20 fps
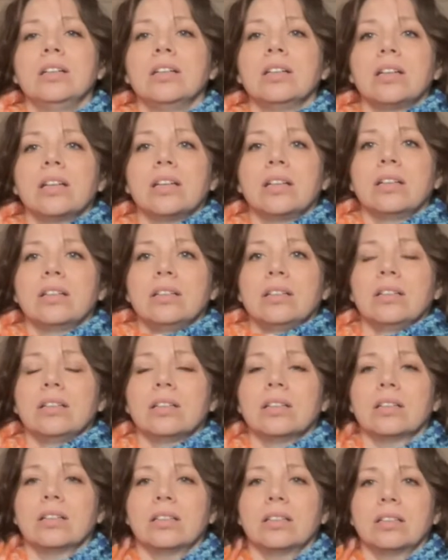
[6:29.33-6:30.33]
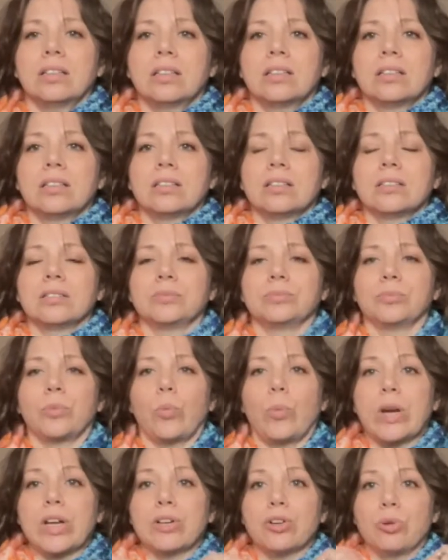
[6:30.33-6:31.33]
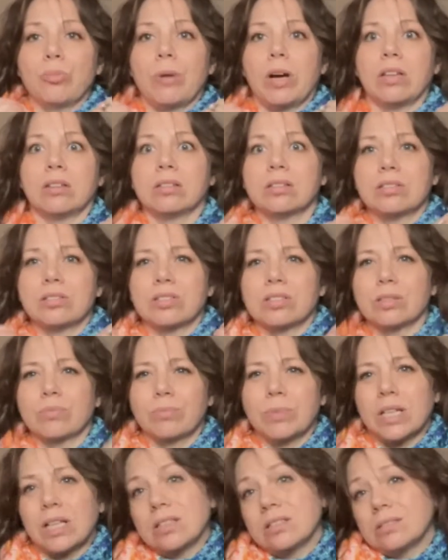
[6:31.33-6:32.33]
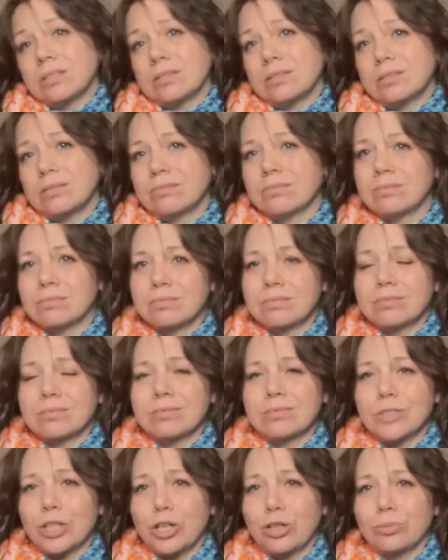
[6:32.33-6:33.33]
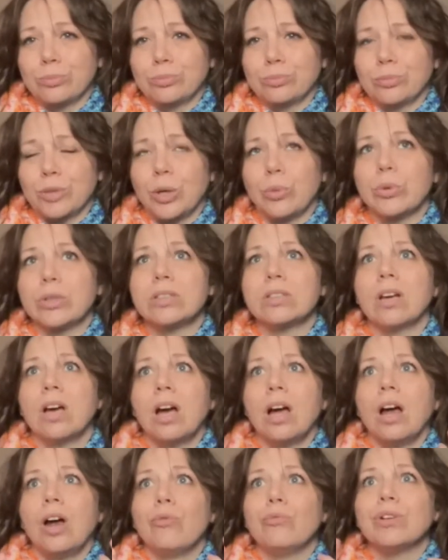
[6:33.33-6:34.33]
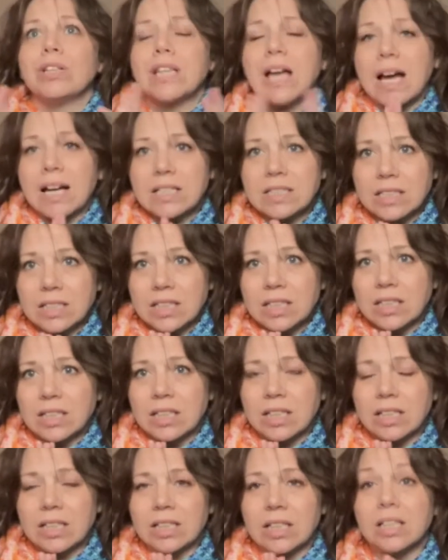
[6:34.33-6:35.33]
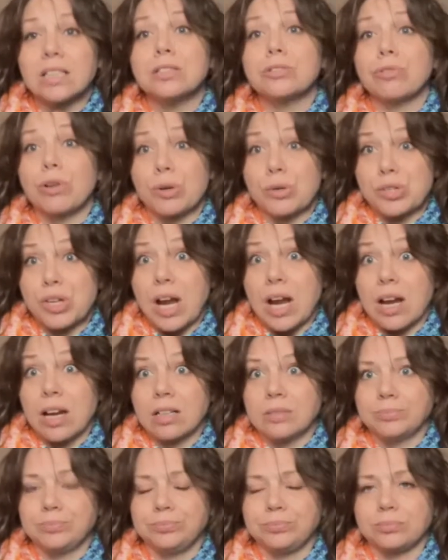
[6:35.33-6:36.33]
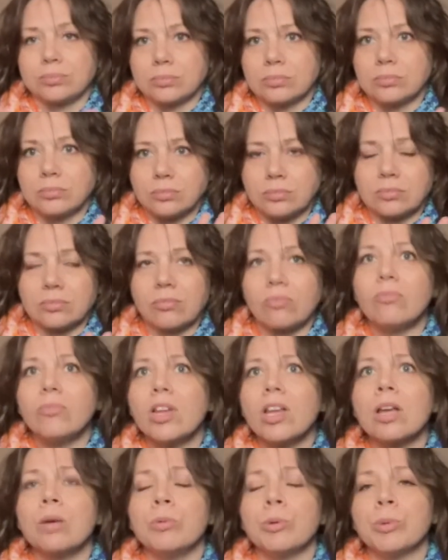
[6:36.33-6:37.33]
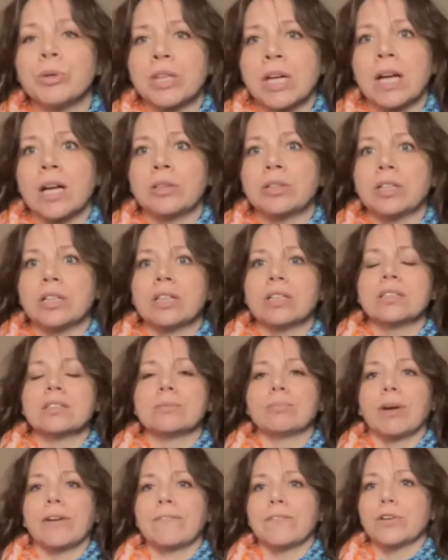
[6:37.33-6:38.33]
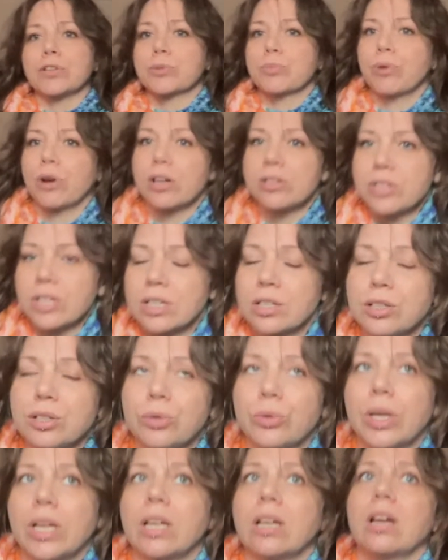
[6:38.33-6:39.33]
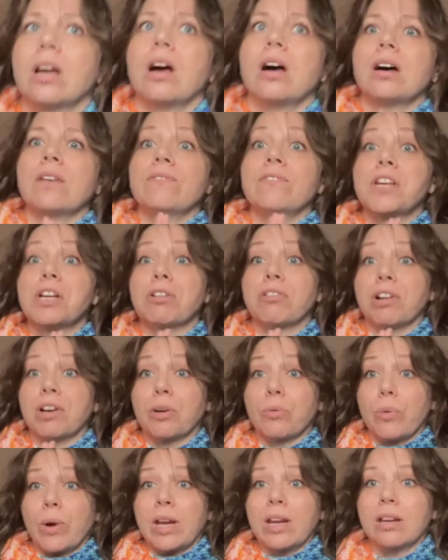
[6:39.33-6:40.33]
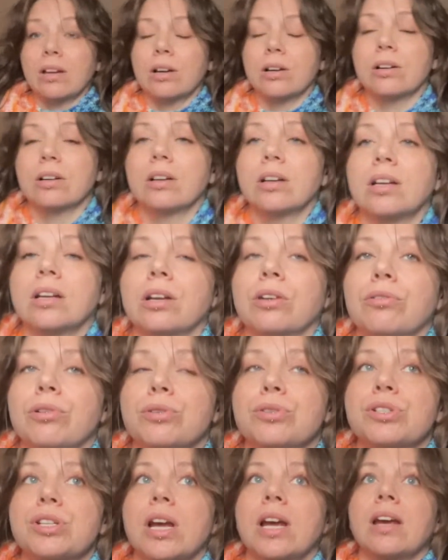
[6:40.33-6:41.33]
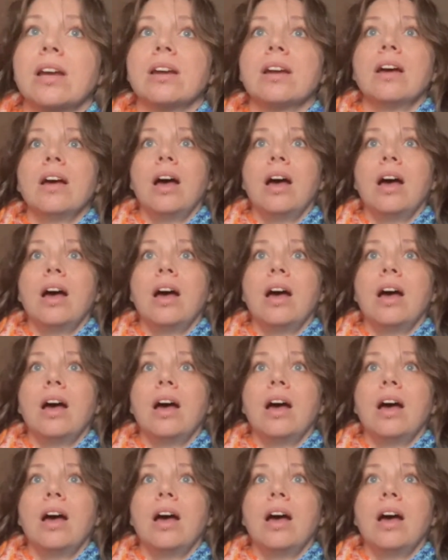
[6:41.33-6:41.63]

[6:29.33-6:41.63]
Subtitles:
in the winter months, just because, you know, it was relaxing. It is crochet. Let me put that out there. This is my first project doing, fingering weight yarn in crochet.